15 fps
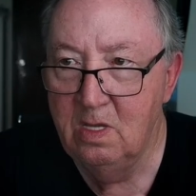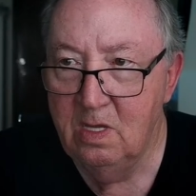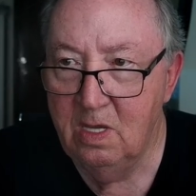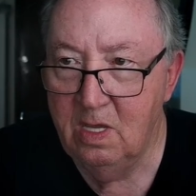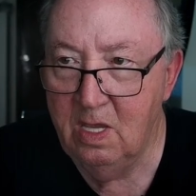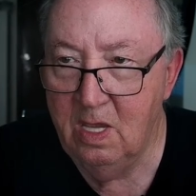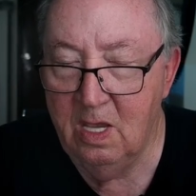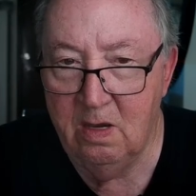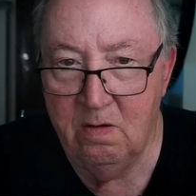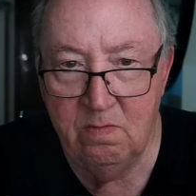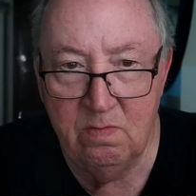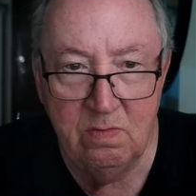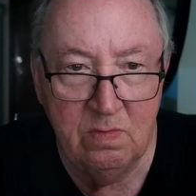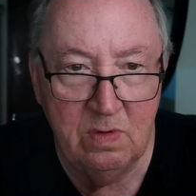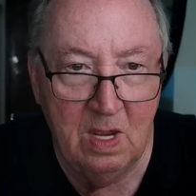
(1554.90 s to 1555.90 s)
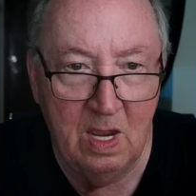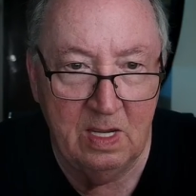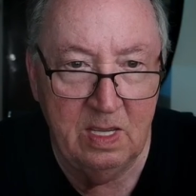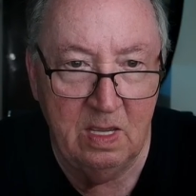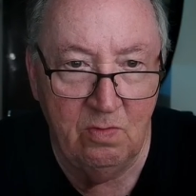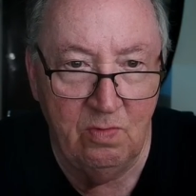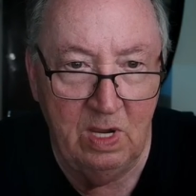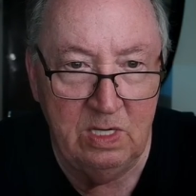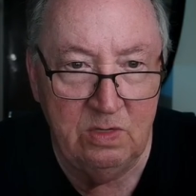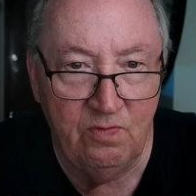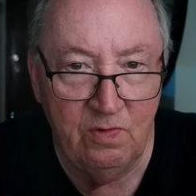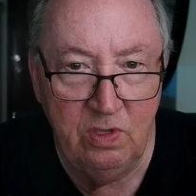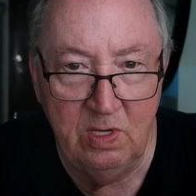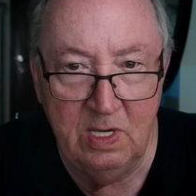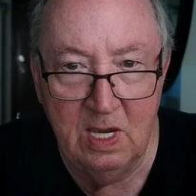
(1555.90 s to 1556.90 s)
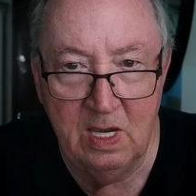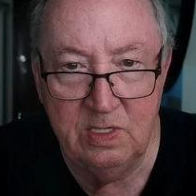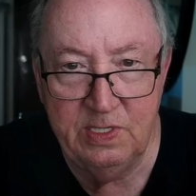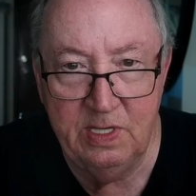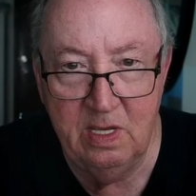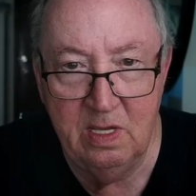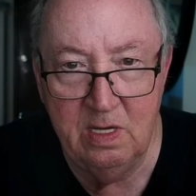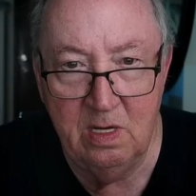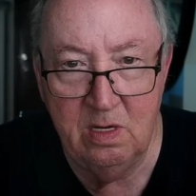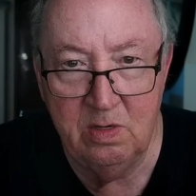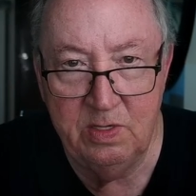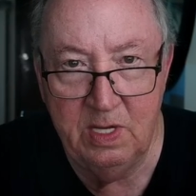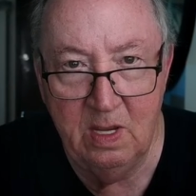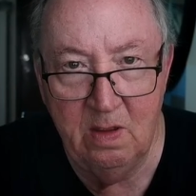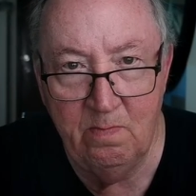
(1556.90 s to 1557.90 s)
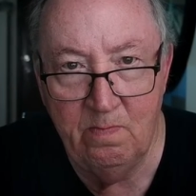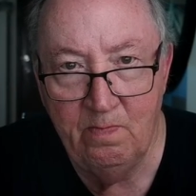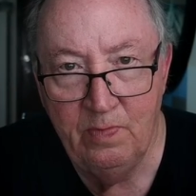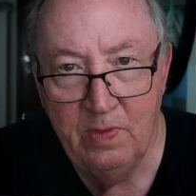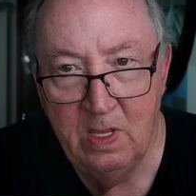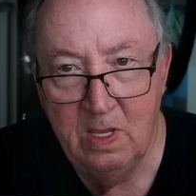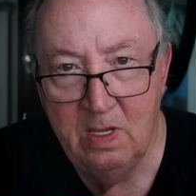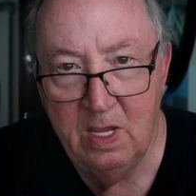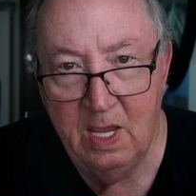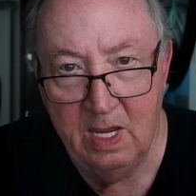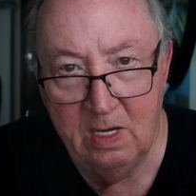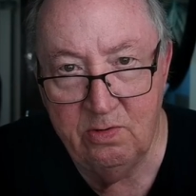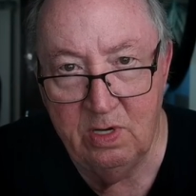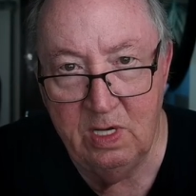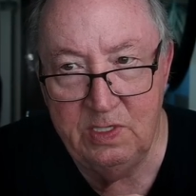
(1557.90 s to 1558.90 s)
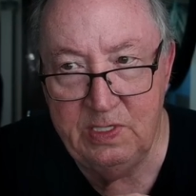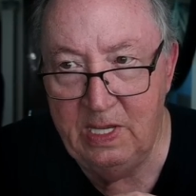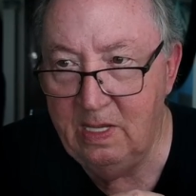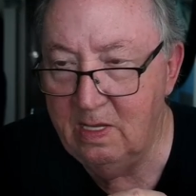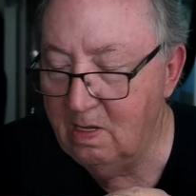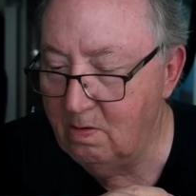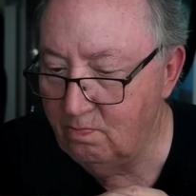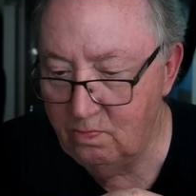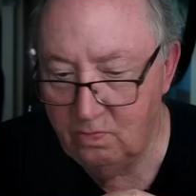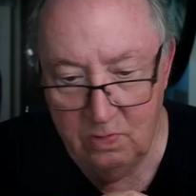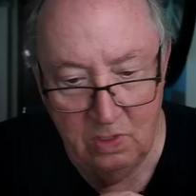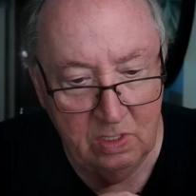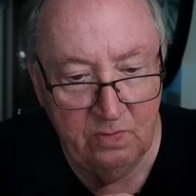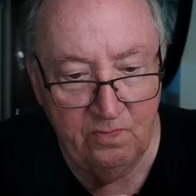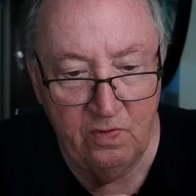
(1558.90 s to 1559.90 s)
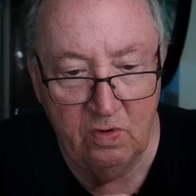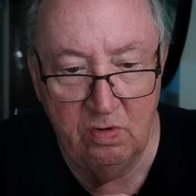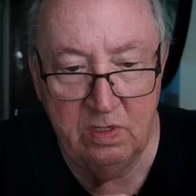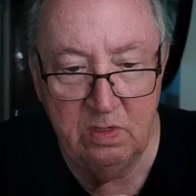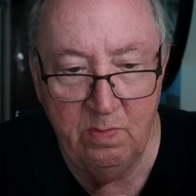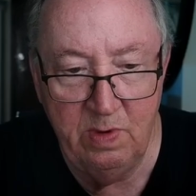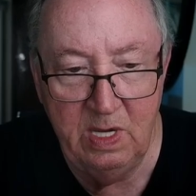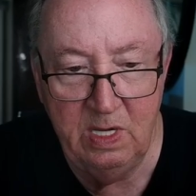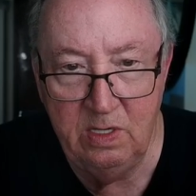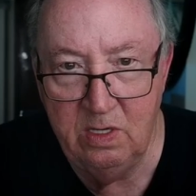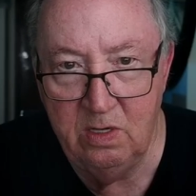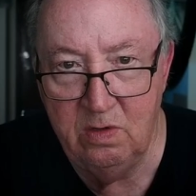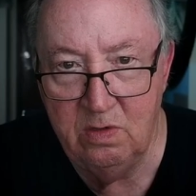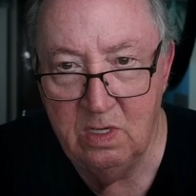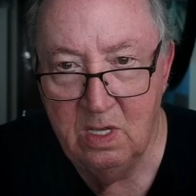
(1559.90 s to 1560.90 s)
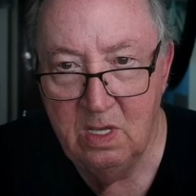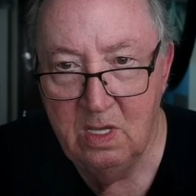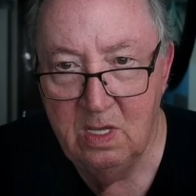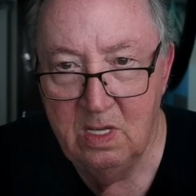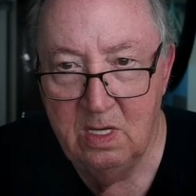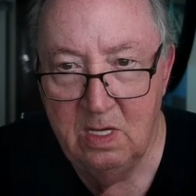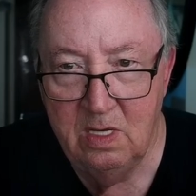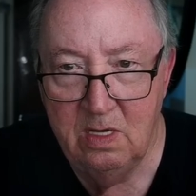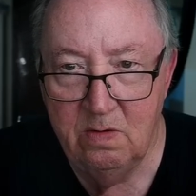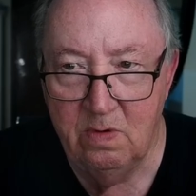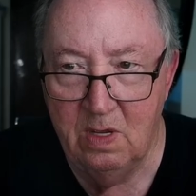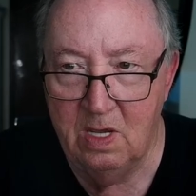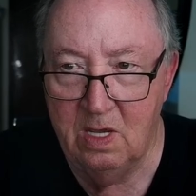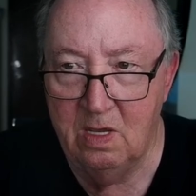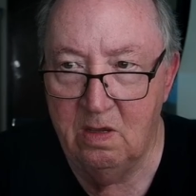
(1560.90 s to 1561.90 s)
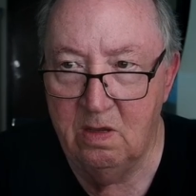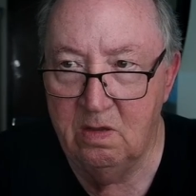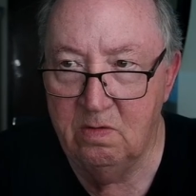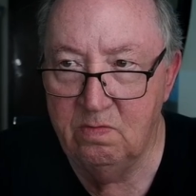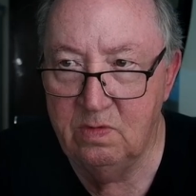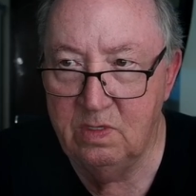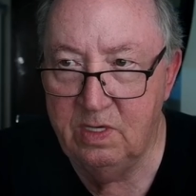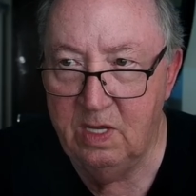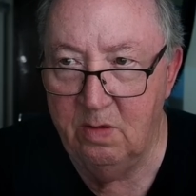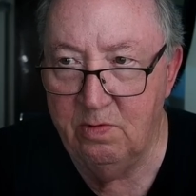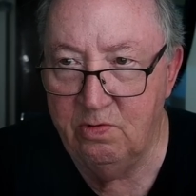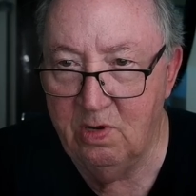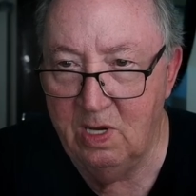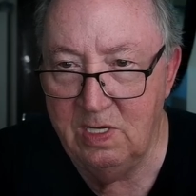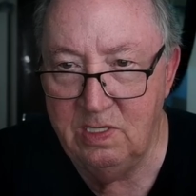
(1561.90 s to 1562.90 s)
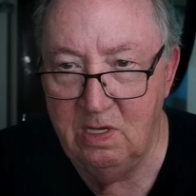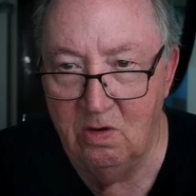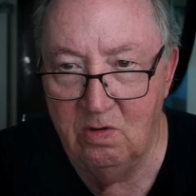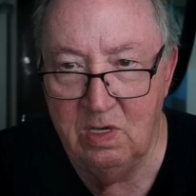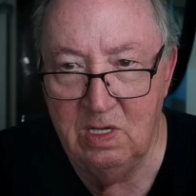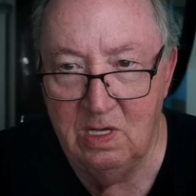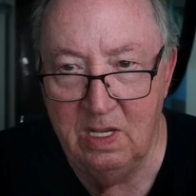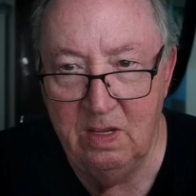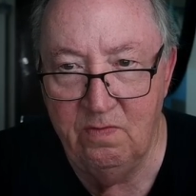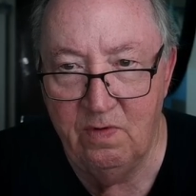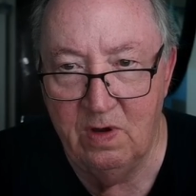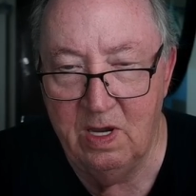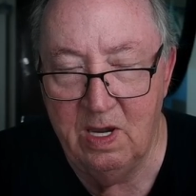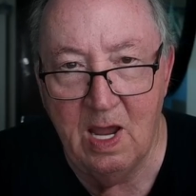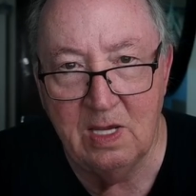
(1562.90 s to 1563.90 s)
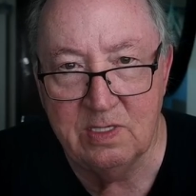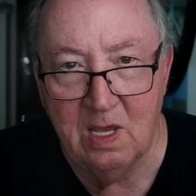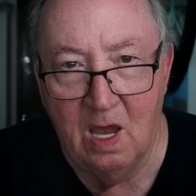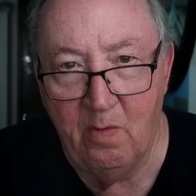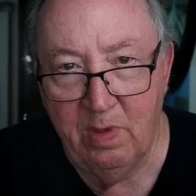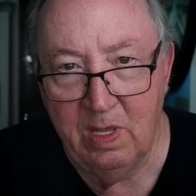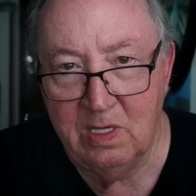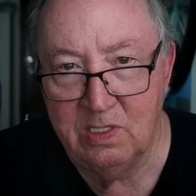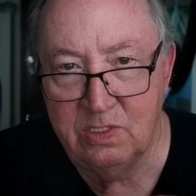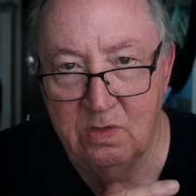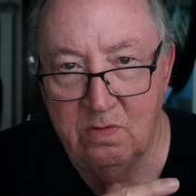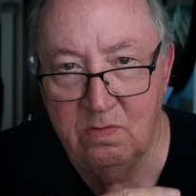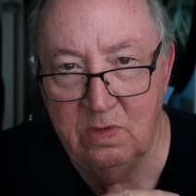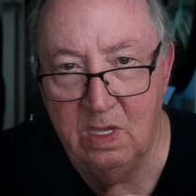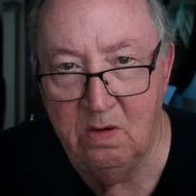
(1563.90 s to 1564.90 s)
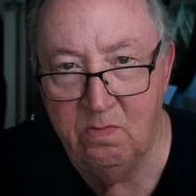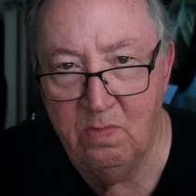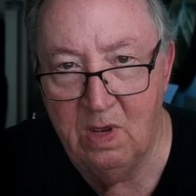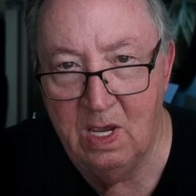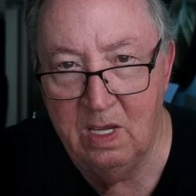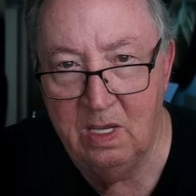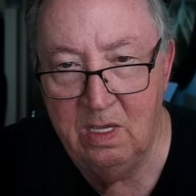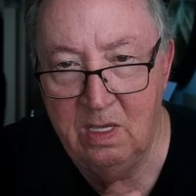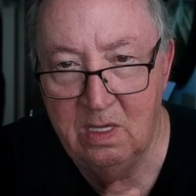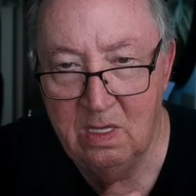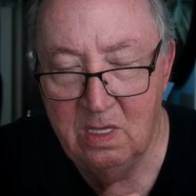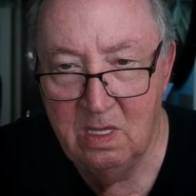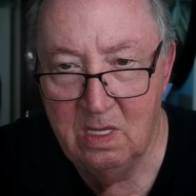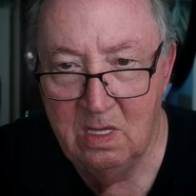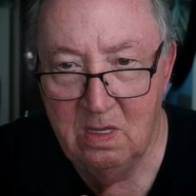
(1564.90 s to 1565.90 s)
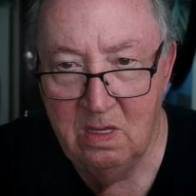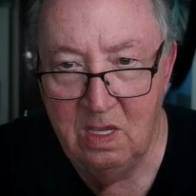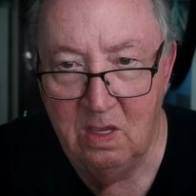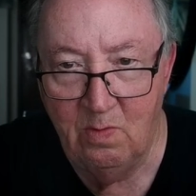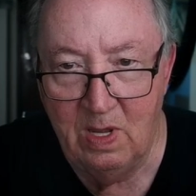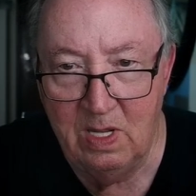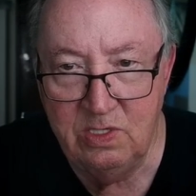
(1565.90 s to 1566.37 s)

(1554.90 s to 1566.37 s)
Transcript: And I can't wait for you guys to get here, Tim and Tracie. Looking forward to meeting you. Uh, Tim and Tracie always leave very nice comments and my in my